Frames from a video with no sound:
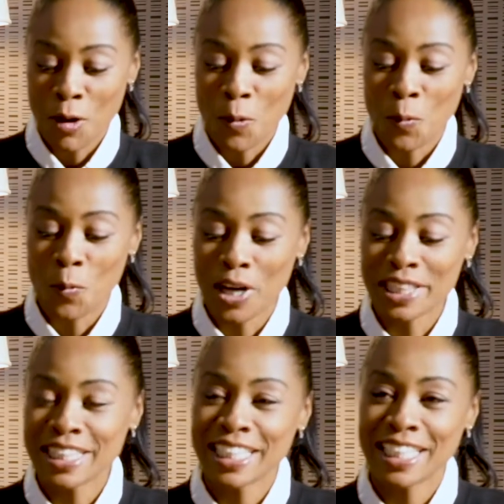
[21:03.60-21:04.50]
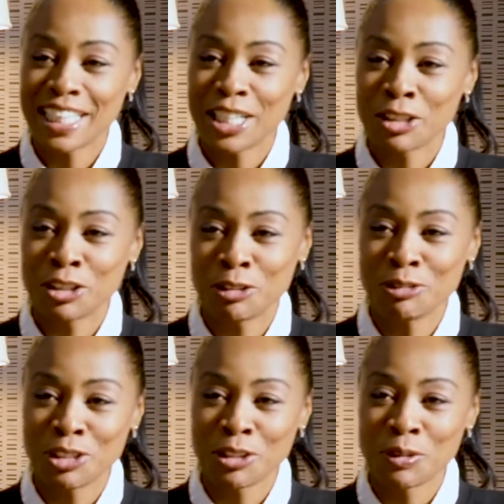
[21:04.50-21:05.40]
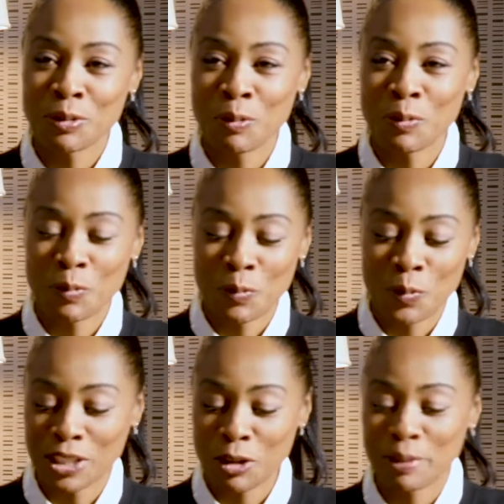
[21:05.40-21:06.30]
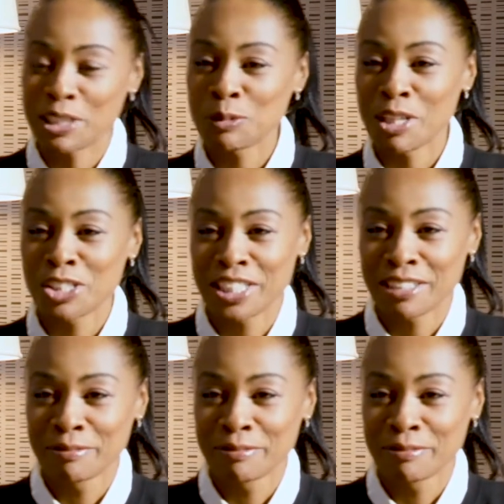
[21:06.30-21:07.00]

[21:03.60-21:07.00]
One thing you do when nobody's watching.